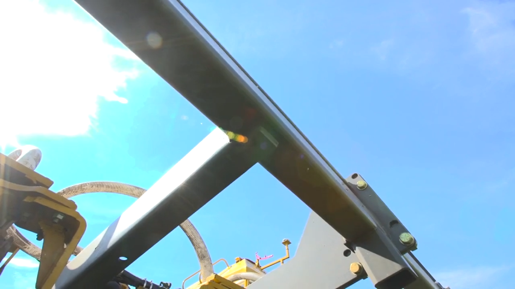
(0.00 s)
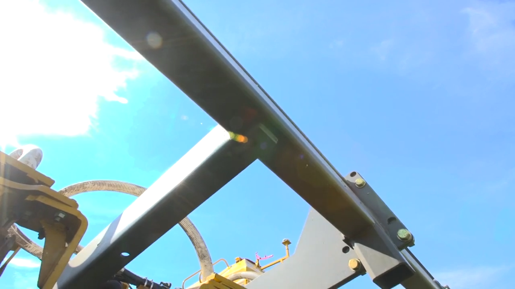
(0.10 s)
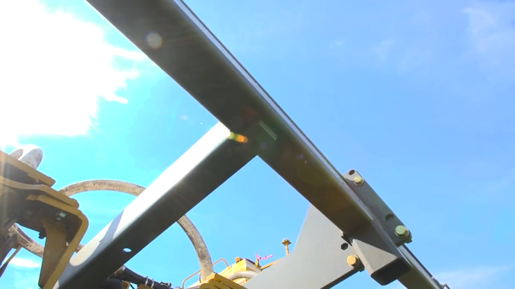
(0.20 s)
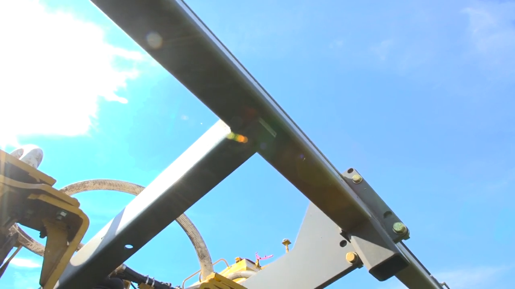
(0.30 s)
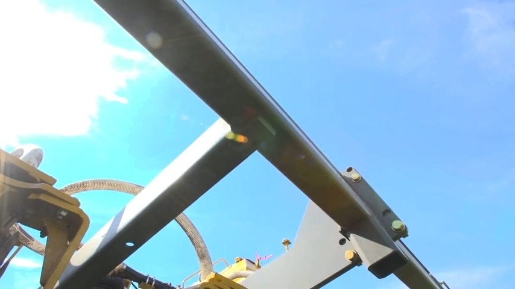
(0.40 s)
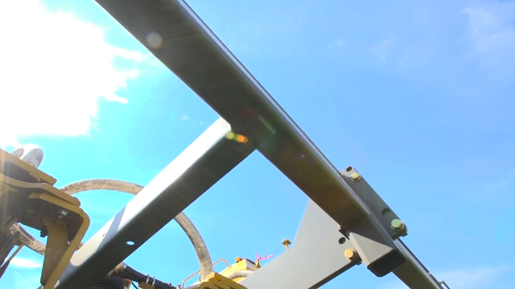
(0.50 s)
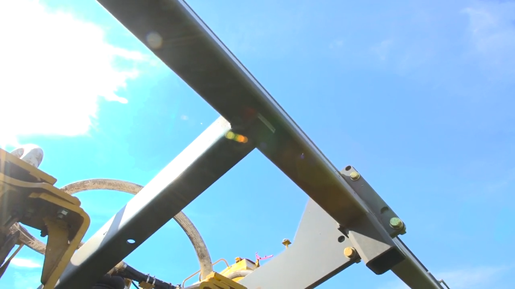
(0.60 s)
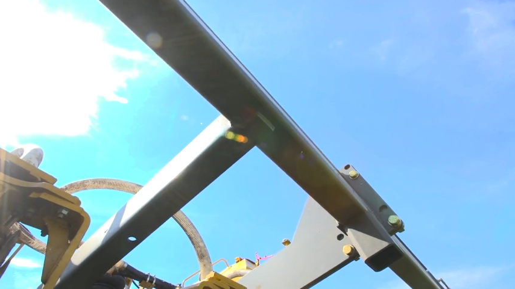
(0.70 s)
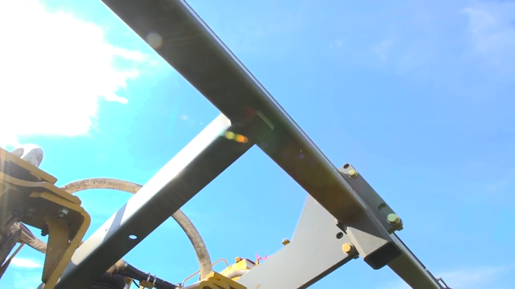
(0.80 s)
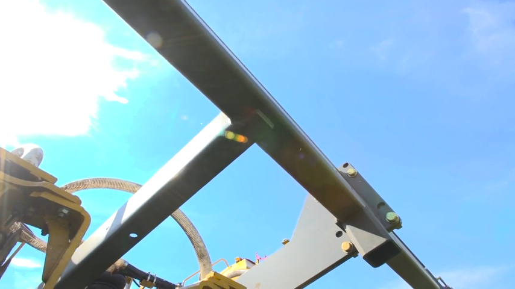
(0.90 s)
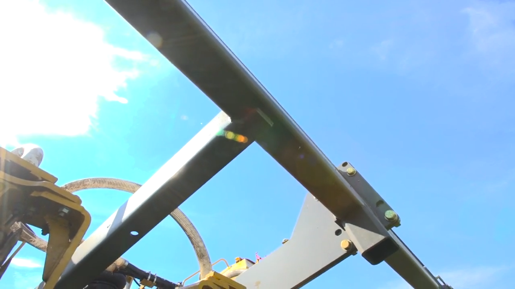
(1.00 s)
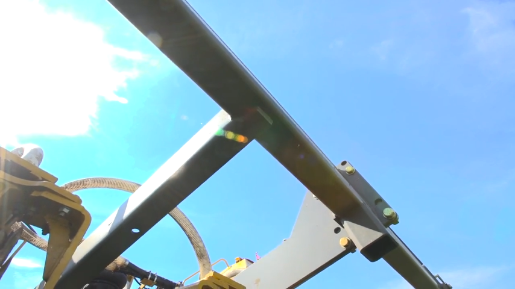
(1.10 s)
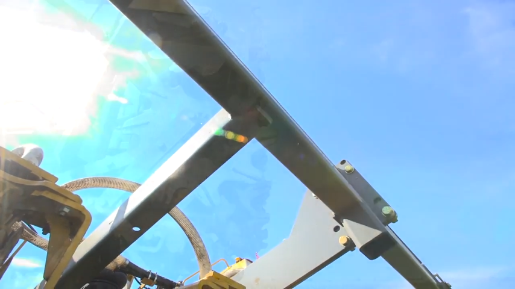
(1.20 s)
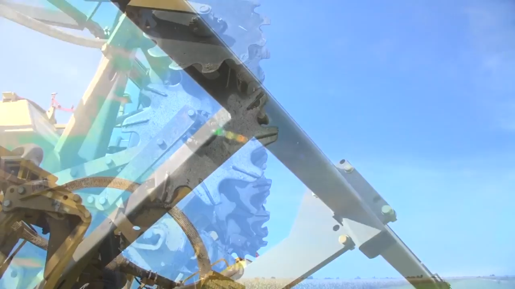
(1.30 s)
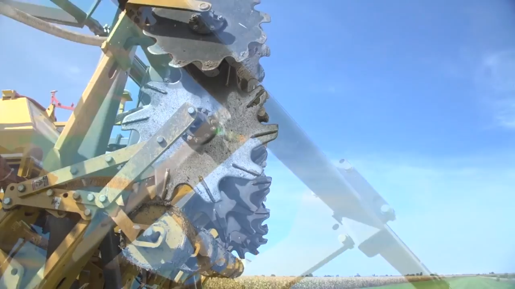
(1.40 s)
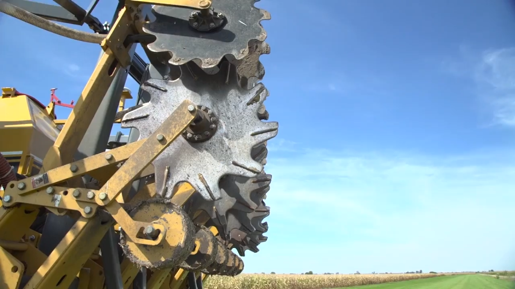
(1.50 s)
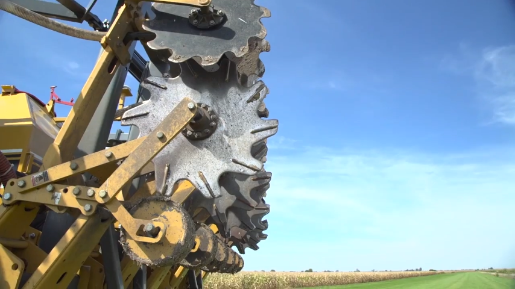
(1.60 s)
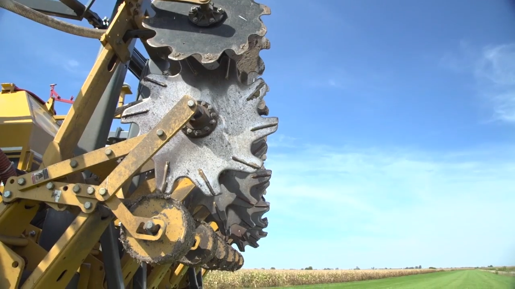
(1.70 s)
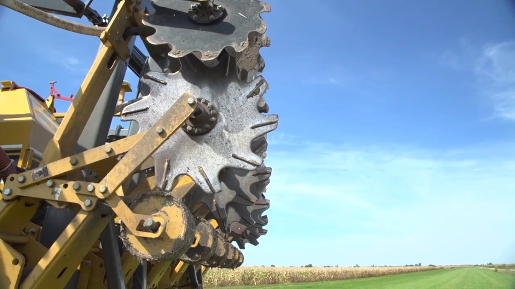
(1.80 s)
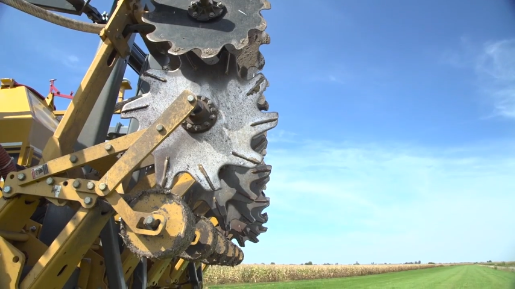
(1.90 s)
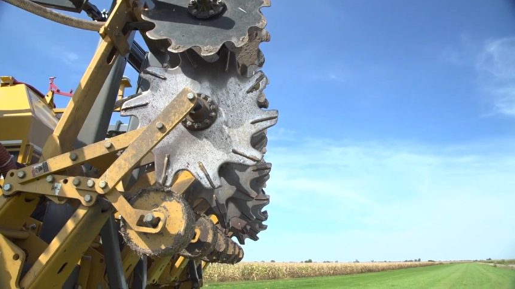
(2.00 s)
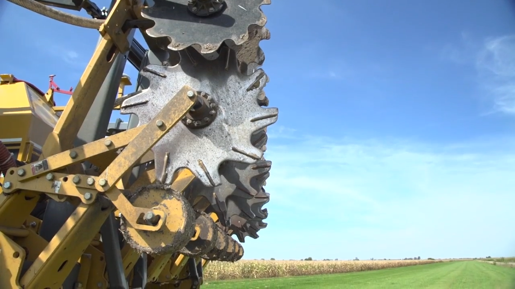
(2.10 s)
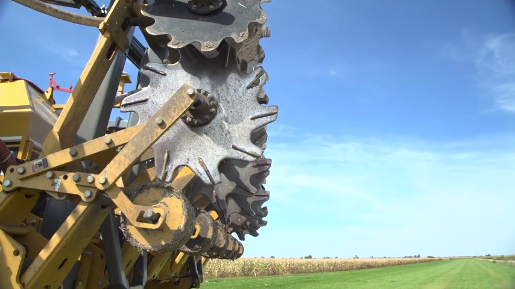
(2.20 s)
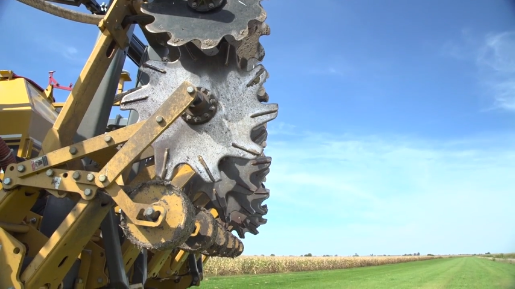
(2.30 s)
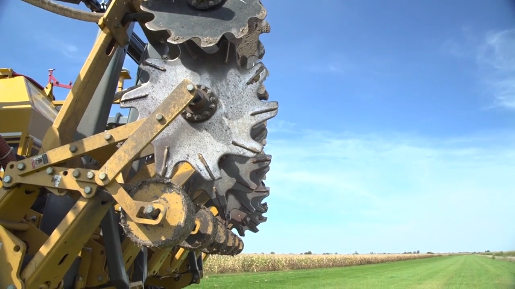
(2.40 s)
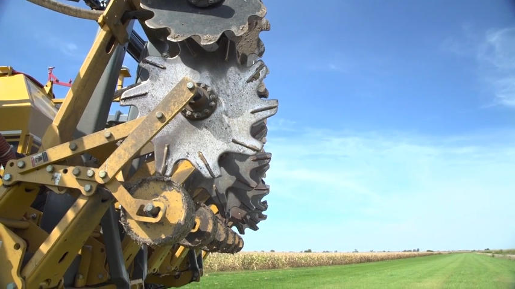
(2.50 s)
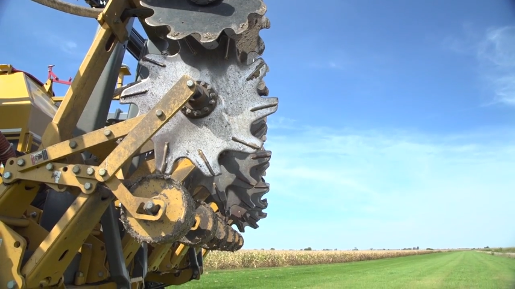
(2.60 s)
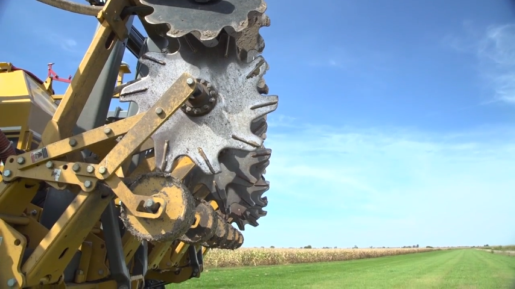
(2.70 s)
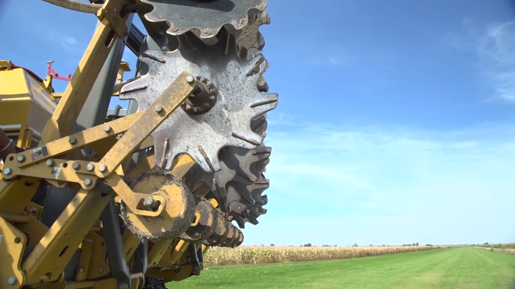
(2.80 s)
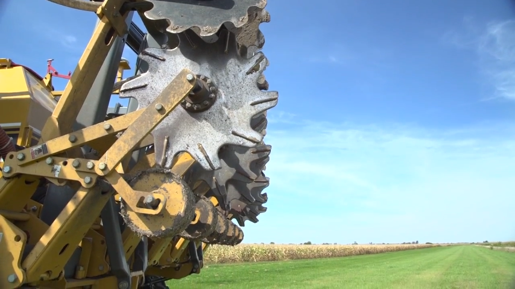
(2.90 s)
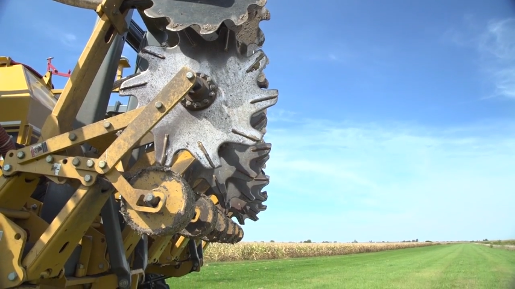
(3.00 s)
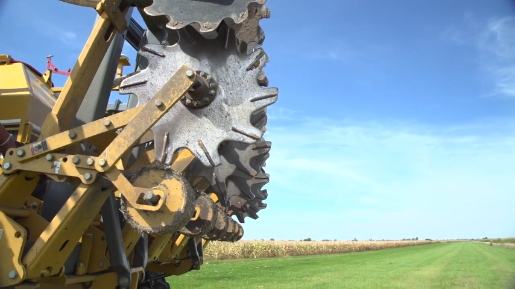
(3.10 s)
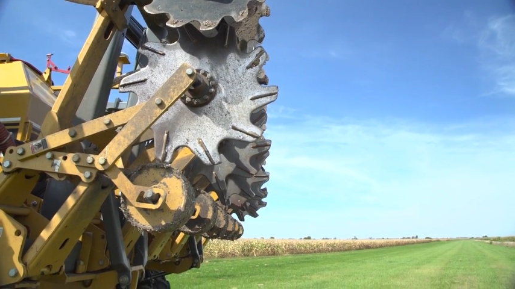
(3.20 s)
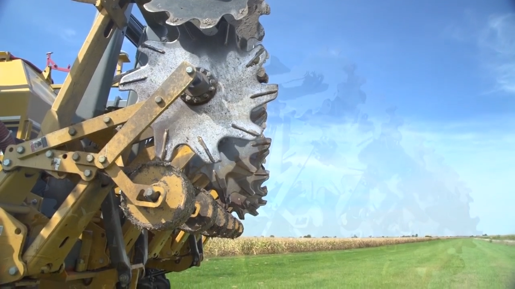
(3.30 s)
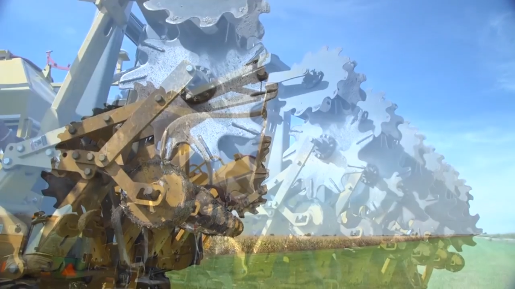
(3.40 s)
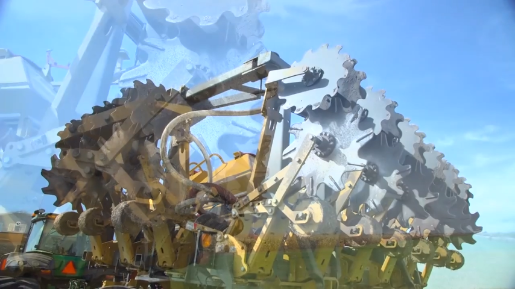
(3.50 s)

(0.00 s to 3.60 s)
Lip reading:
[unreadable: no face in view]